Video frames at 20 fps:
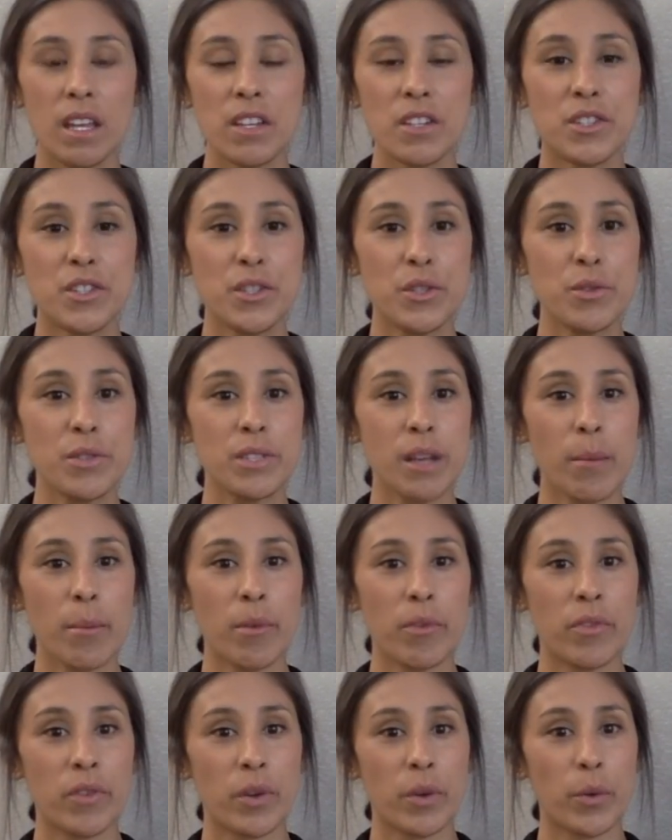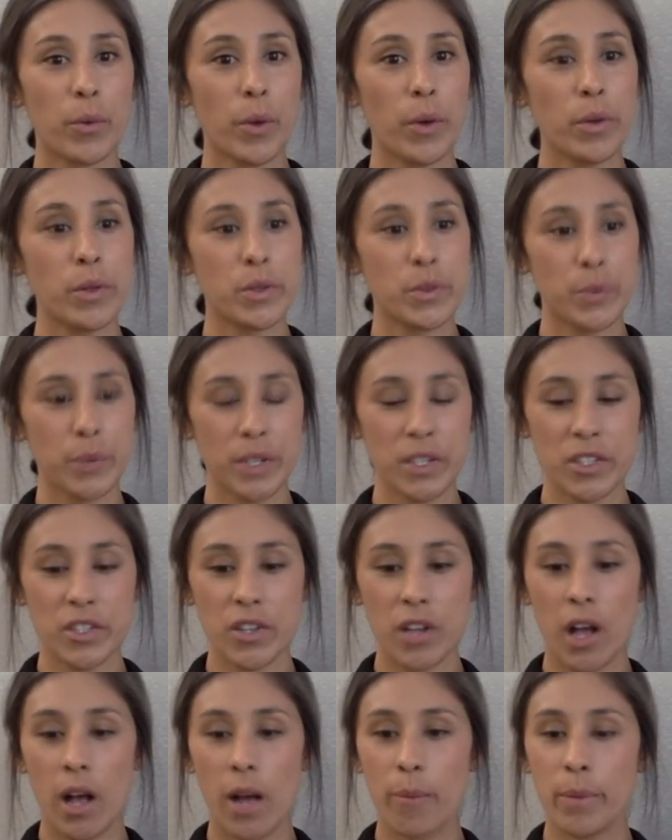do some of the grocery
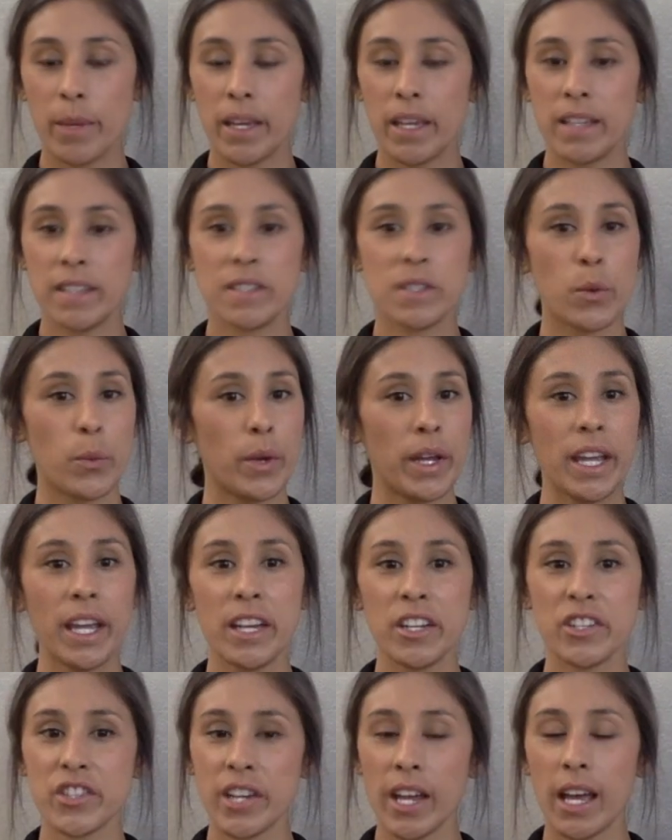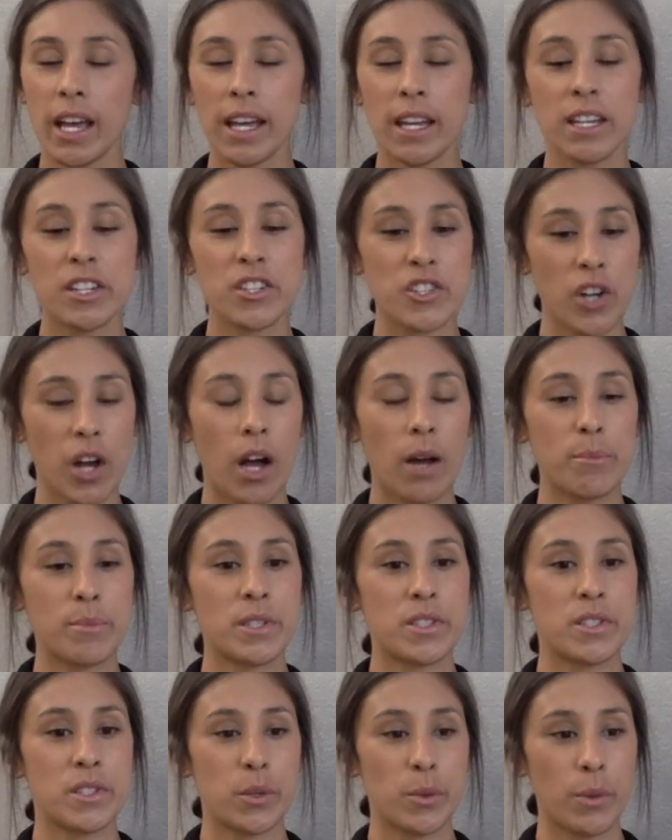shopping. So we each had a job
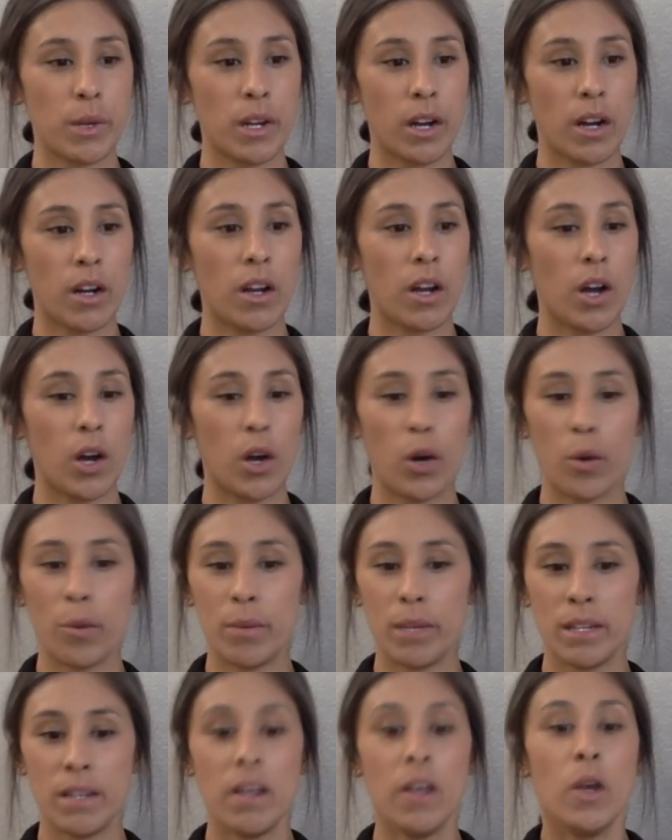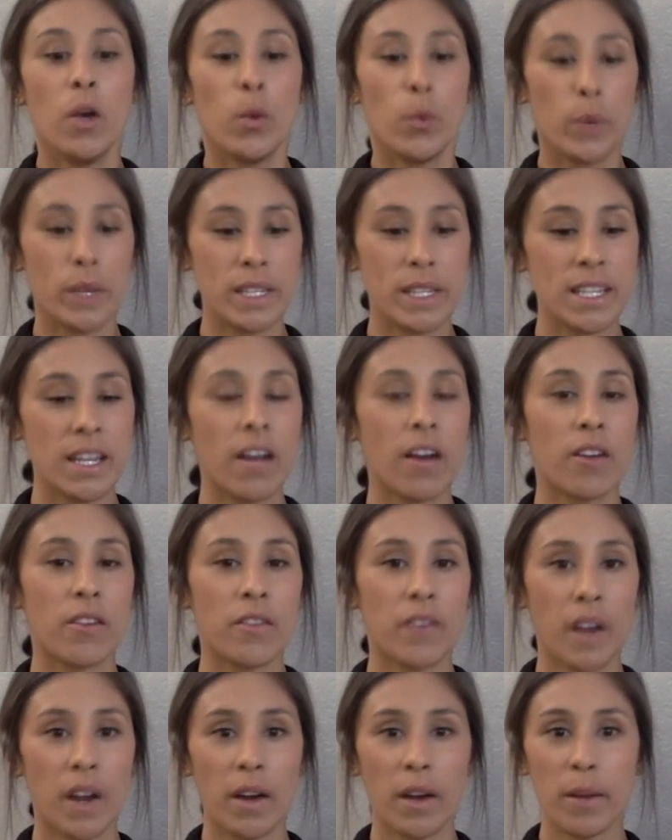to do in our home, and we did our
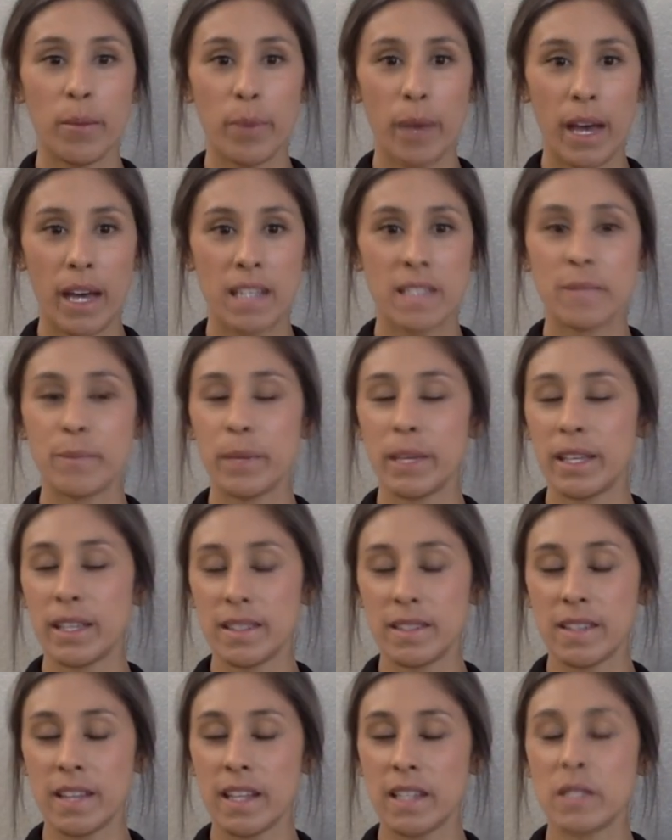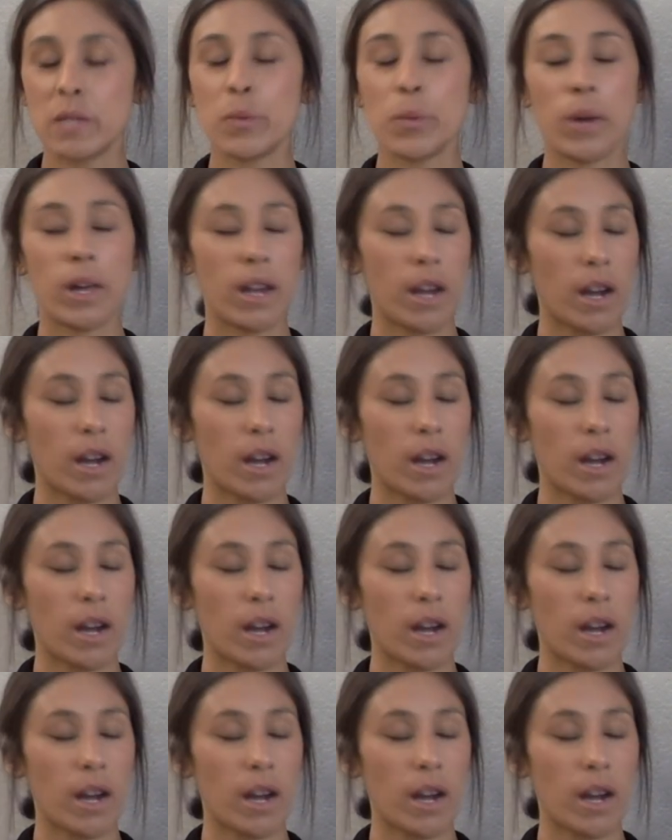very best because that's what